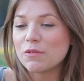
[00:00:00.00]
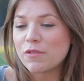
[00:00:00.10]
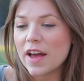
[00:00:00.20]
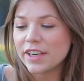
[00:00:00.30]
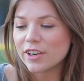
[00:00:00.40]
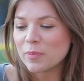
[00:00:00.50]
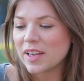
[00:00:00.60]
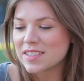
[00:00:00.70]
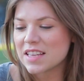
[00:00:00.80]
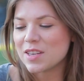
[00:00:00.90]
even funnier
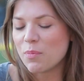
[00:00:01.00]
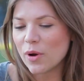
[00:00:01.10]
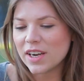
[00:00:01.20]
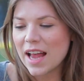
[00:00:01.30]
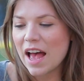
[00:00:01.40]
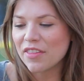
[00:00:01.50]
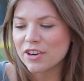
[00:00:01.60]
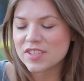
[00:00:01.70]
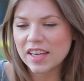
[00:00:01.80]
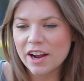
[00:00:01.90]
because as he pointed out,
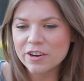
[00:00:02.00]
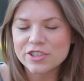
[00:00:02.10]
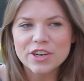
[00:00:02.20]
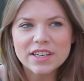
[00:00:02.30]
there's a character